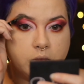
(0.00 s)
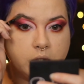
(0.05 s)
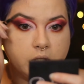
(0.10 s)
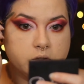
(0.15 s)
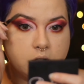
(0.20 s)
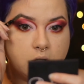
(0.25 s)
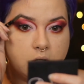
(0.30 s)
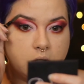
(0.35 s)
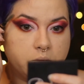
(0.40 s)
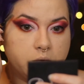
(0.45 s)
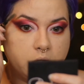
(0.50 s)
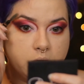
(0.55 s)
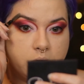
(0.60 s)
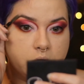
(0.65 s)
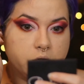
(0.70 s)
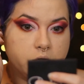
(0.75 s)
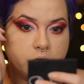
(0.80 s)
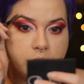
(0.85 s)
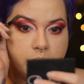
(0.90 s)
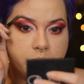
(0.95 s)
That's all I'm
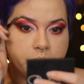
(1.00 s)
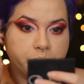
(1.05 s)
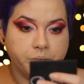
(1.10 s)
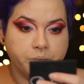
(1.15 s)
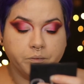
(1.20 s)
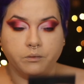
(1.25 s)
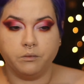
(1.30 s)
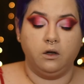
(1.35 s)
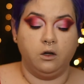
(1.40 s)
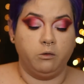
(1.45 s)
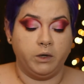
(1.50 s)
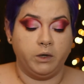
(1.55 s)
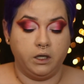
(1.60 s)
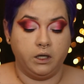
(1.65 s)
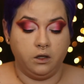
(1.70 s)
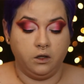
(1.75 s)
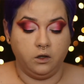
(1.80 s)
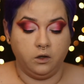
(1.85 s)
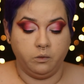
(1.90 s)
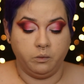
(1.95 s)
doing to them. I don't know
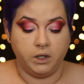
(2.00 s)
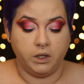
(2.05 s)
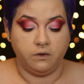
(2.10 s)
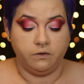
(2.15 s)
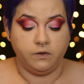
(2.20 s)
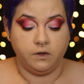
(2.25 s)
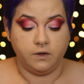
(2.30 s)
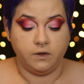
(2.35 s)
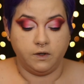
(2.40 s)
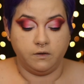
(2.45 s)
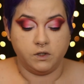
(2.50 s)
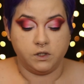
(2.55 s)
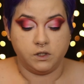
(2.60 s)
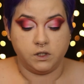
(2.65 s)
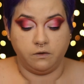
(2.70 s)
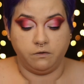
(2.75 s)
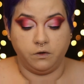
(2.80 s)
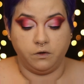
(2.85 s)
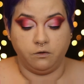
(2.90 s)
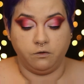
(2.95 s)
about you, but if you've
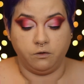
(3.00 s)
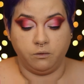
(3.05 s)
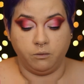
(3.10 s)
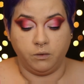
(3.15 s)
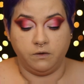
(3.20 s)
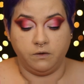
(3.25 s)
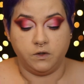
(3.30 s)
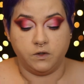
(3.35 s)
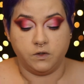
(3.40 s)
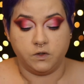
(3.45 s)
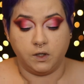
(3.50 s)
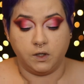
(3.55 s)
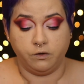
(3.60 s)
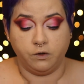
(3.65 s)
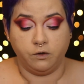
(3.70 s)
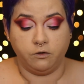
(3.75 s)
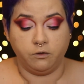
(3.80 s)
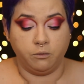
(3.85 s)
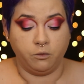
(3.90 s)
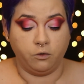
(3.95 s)
ever suffered from, if you
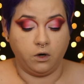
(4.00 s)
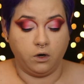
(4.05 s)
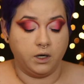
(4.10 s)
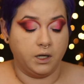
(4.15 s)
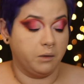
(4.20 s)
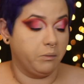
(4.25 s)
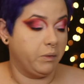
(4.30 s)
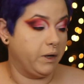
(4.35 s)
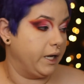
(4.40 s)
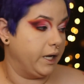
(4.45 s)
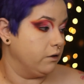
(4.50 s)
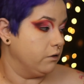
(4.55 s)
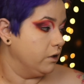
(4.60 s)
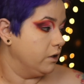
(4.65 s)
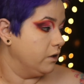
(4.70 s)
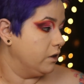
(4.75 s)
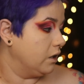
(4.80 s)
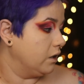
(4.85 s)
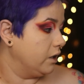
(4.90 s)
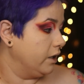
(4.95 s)
suffer from chronic pain
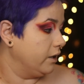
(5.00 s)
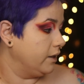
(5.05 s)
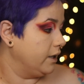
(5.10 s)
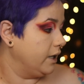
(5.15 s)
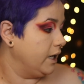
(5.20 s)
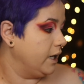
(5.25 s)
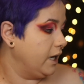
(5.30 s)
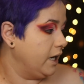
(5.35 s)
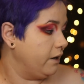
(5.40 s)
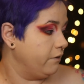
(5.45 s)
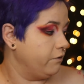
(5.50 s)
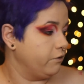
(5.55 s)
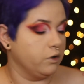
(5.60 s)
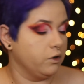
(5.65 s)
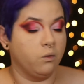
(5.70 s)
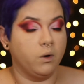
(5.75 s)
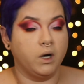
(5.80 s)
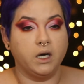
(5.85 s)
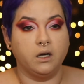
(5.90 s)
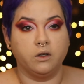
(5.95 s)
or anything like that,
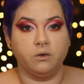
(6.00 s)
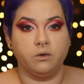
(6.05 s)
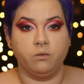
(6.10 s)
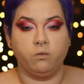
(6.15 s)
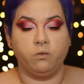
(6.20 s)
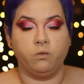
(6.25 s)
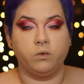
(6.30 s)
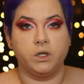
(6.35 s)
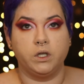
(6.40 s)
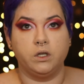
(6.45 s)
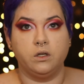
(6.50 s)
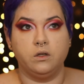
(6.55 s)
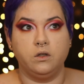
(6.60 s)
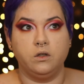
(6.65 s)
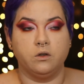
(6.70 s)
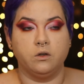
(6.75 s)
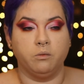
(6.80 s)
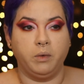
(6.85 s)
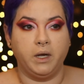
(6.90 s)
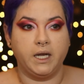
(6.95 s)
after a while,
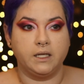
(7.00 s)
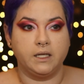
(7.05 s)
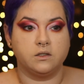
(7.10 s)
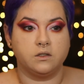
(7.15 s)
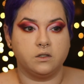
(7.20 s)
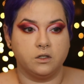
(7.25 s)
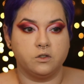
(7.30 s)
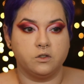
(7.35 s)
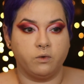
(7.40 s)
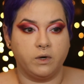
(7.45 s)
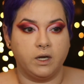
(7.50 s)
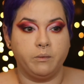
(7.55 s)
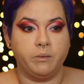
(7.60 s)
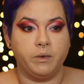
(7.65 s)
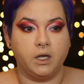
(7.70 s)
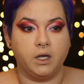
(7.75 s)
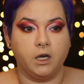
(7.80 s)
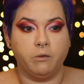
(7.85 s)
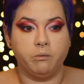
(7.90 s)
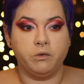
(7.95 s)
when your pain starts
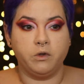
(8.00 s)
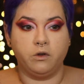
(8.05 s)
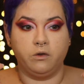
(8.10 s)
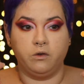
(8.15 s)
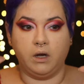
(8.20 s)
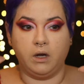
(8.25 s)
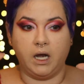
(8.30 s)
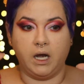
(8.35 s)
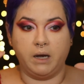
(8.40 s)
ramping up,